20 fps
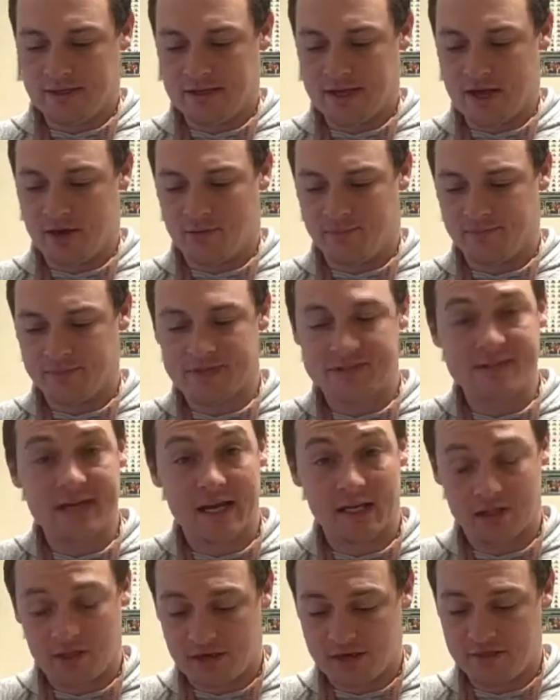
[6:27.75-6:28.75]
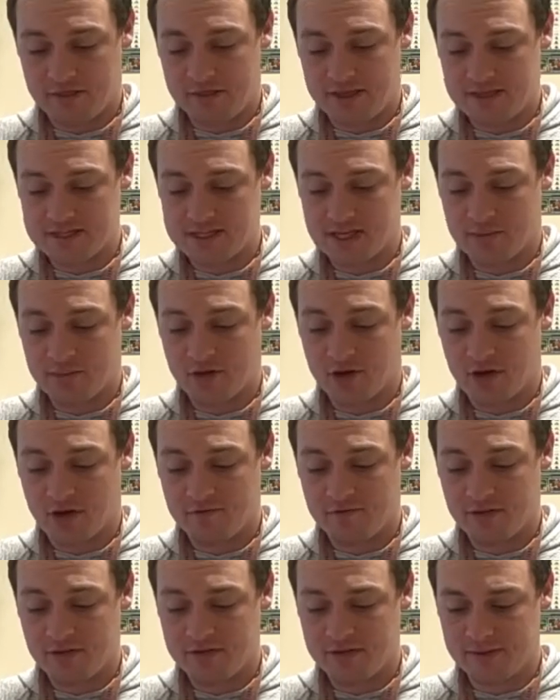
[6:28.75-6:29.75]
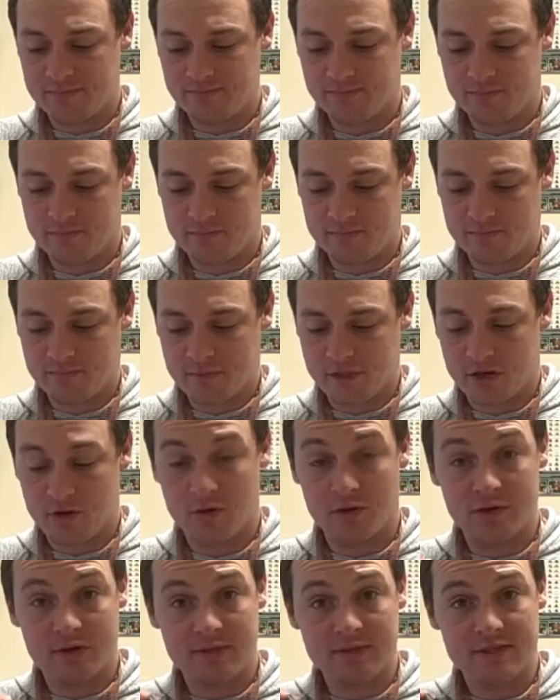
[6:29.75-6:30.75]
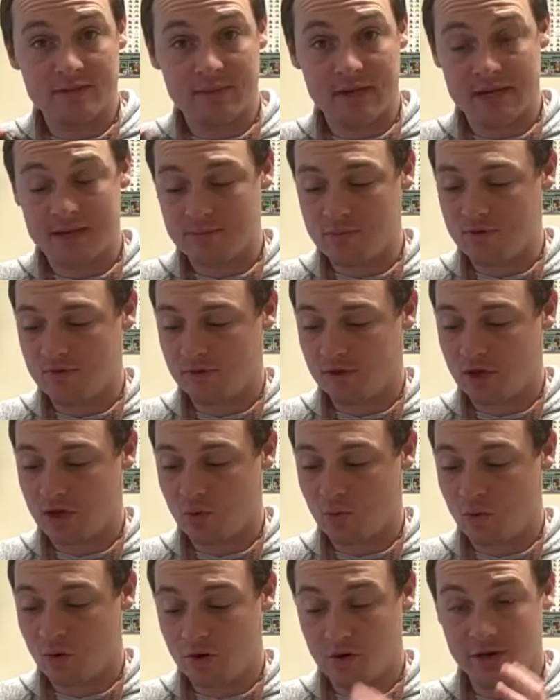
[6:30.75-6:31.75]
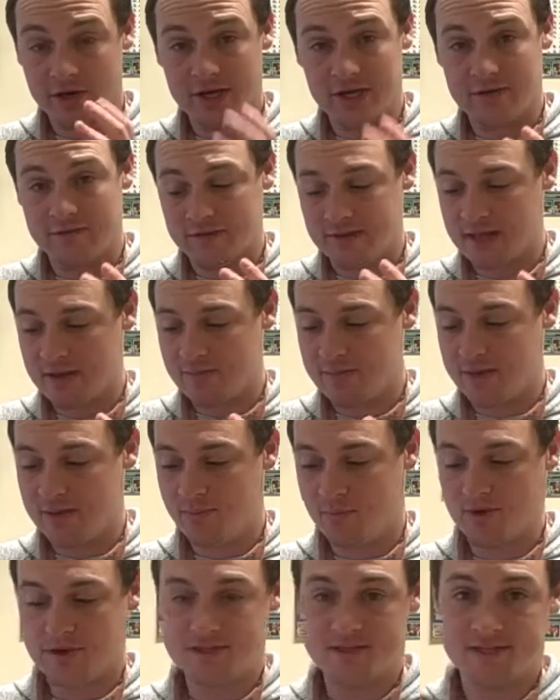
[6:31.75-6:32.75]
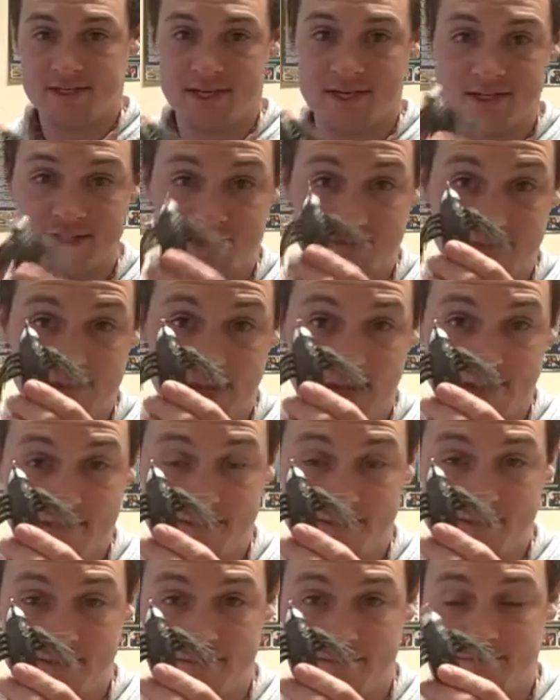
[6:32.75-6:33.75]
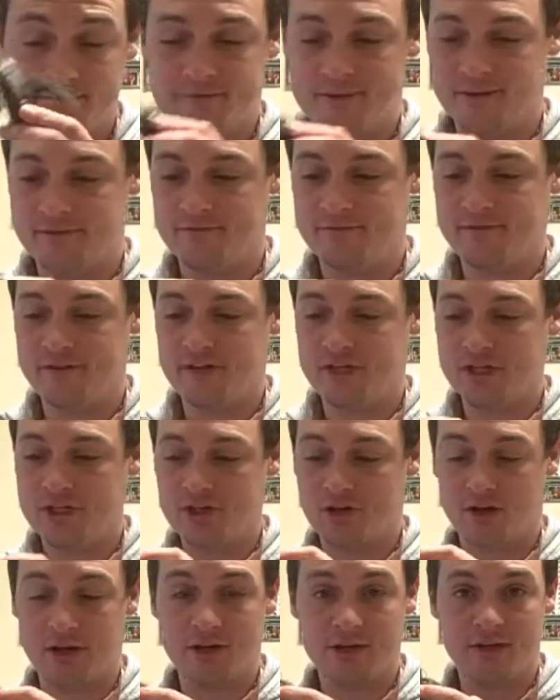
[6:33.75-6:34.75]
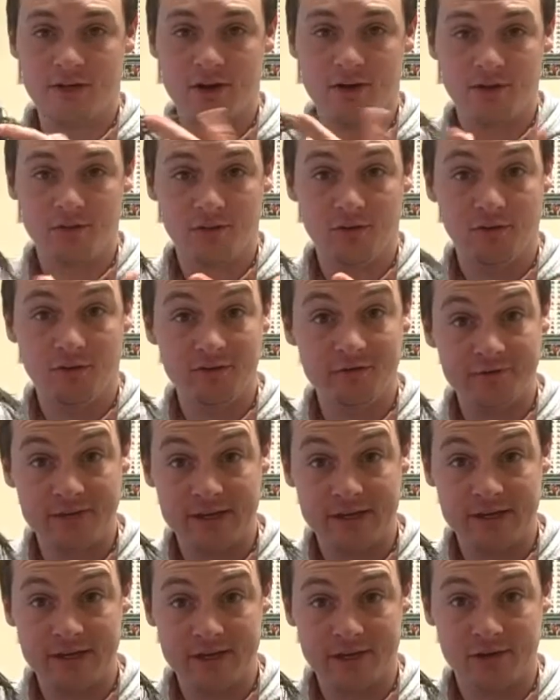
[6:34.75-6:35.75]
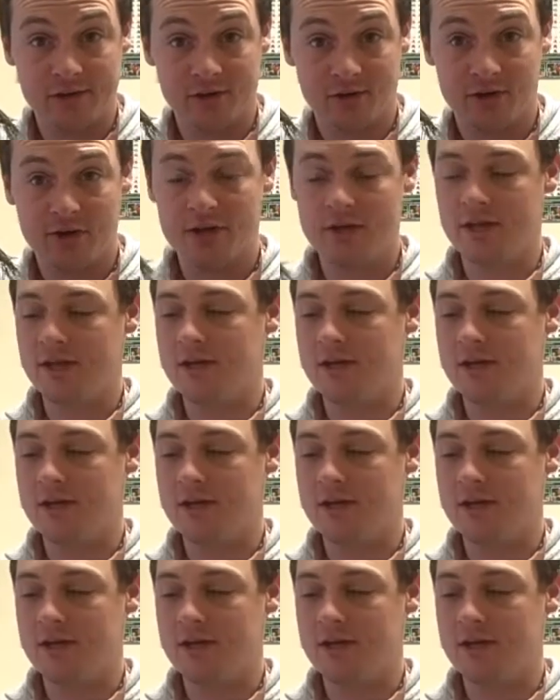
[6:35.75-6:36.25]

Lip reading: Now, it's got a lot of things coming off of it, you know, to make it move a lot of water, to give it that big presentation. You see the fit and finish on it, you know, the little feet here.